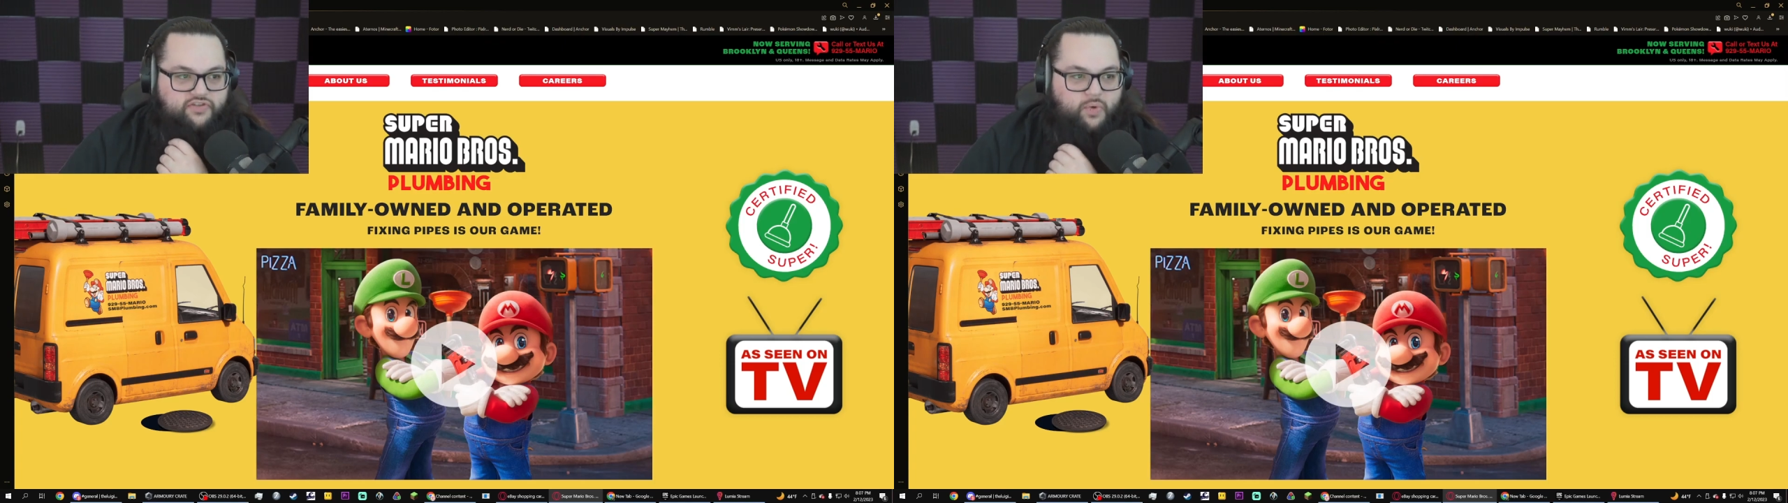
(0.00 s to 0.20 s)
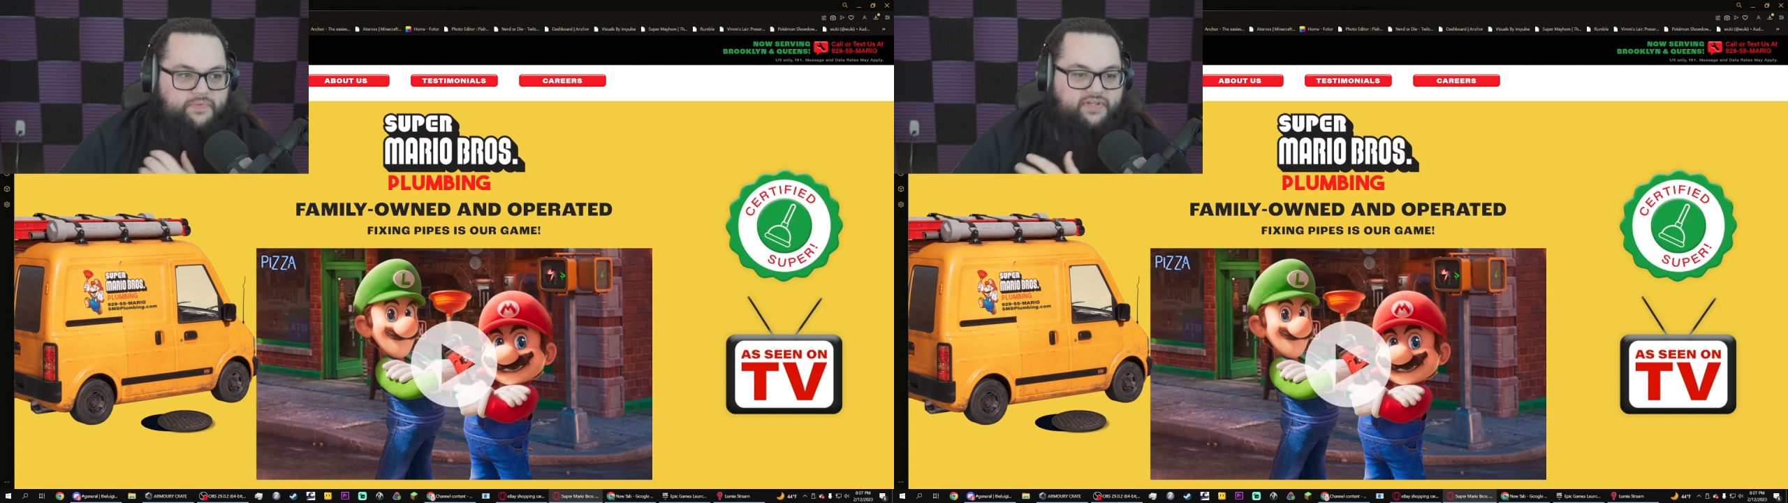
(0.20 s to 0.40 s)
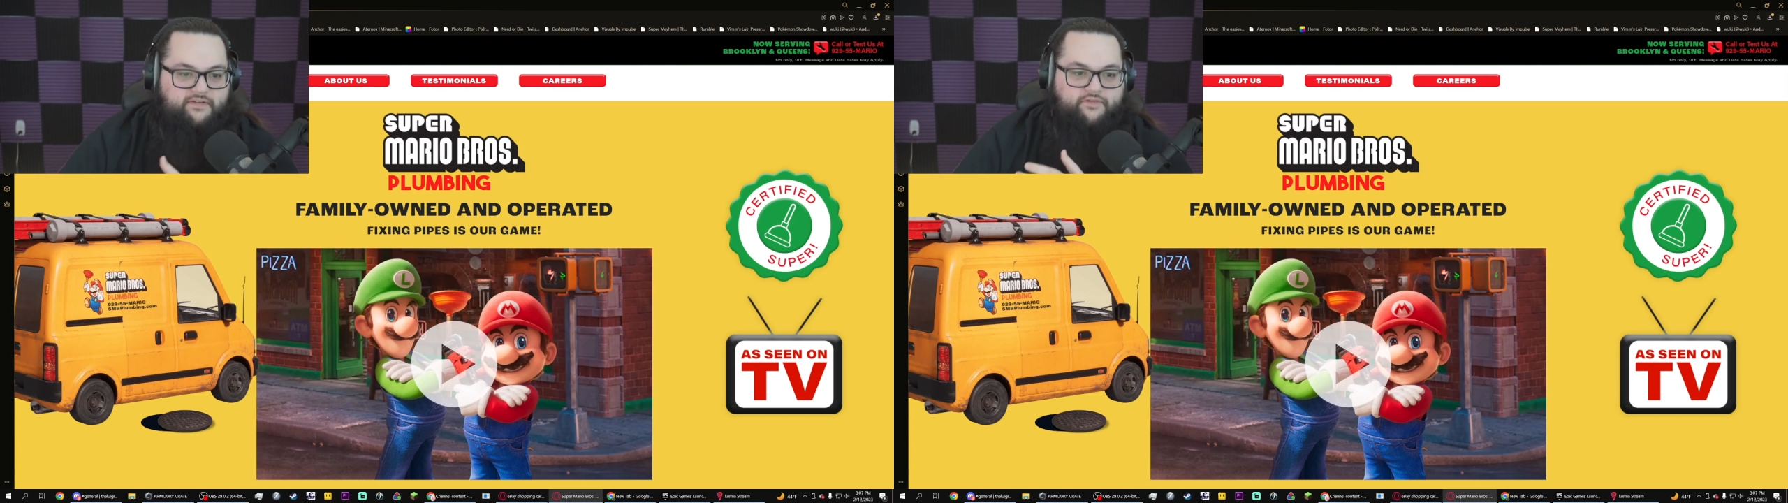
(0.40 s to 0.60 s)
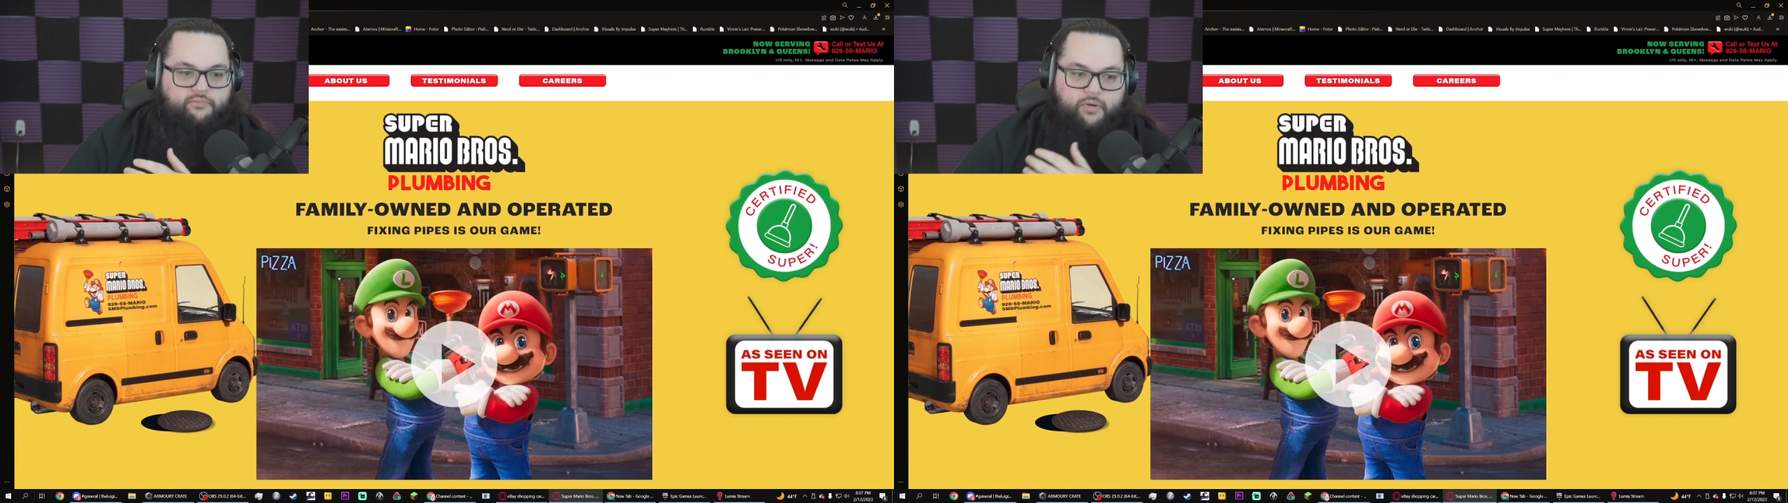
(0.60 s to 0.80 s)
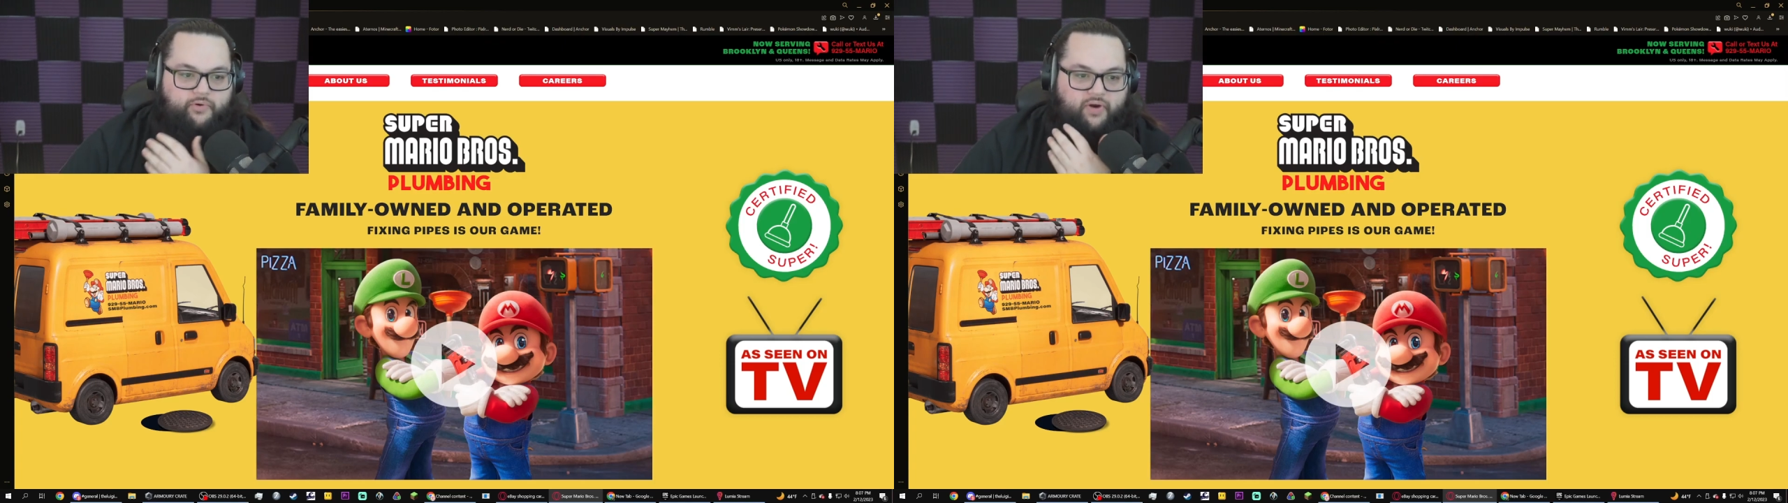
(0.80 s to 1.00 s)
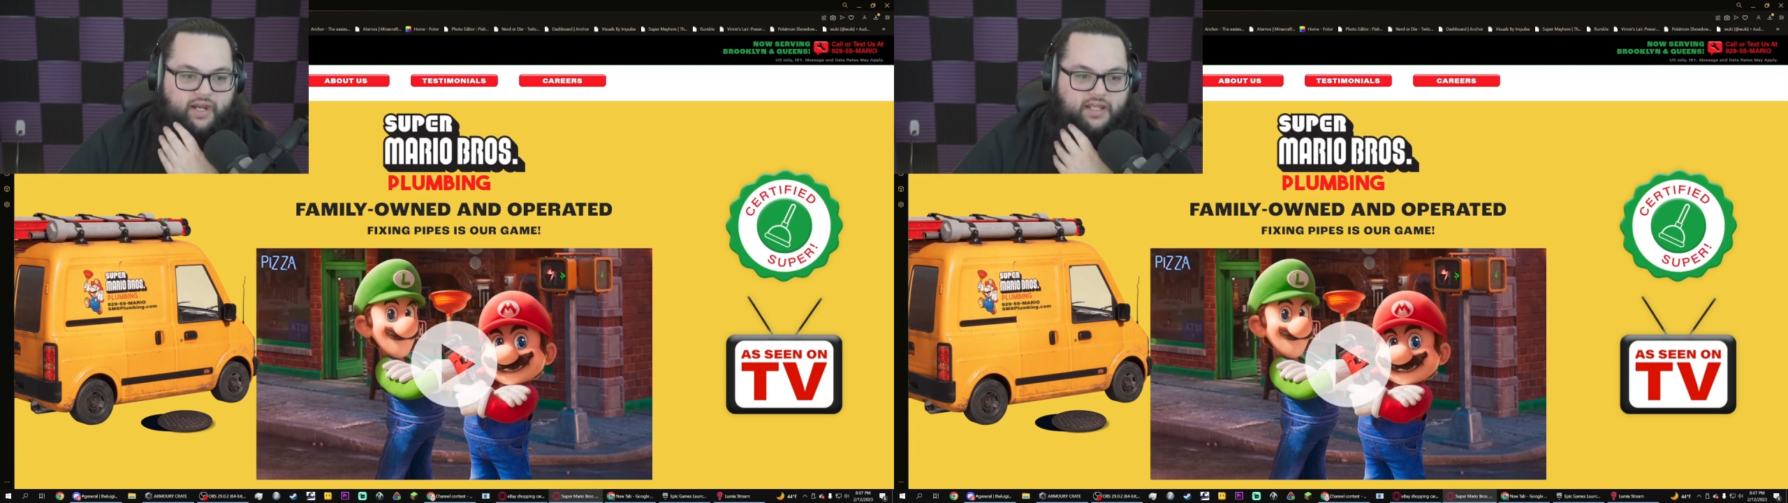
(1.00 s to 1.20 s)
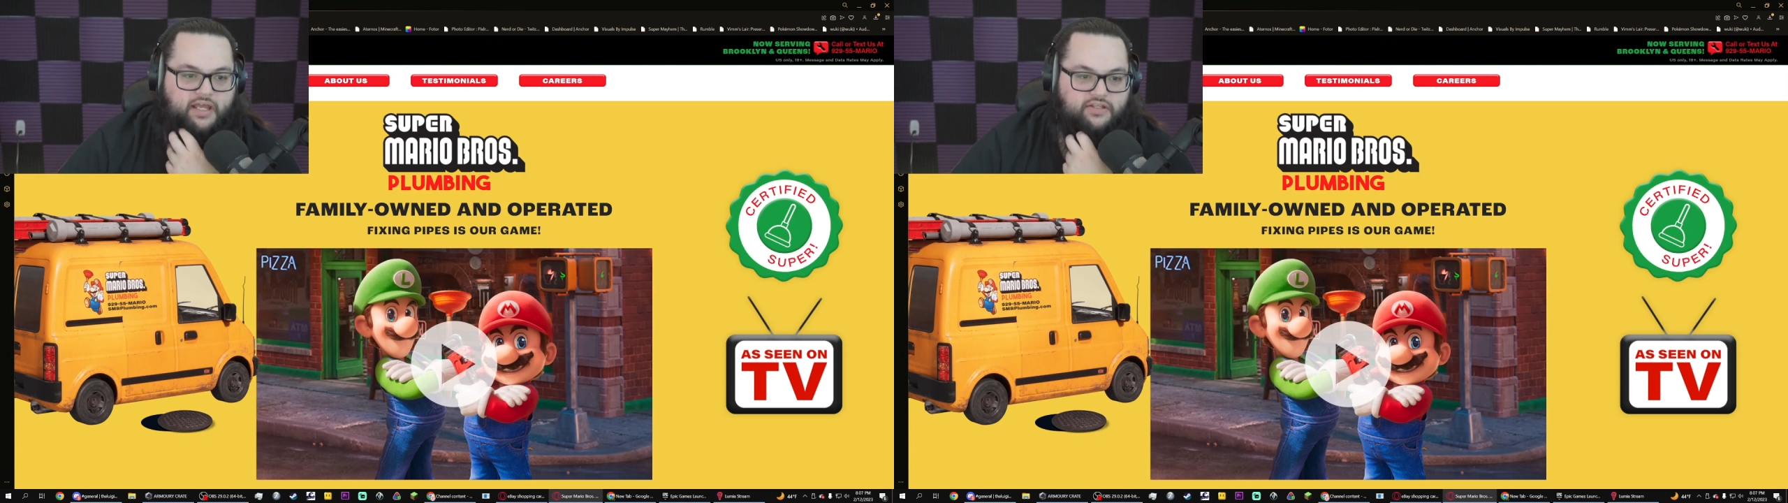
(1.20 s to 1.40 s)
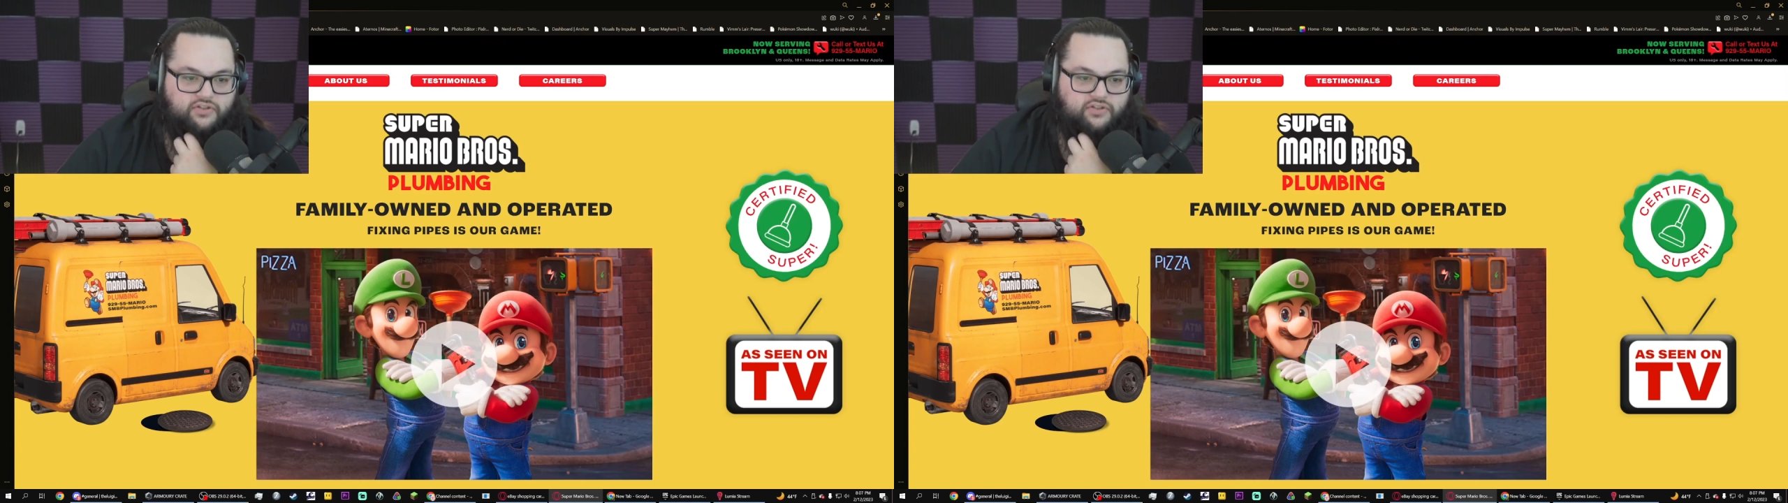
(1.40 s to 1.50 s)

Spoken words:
this website for a moment, right?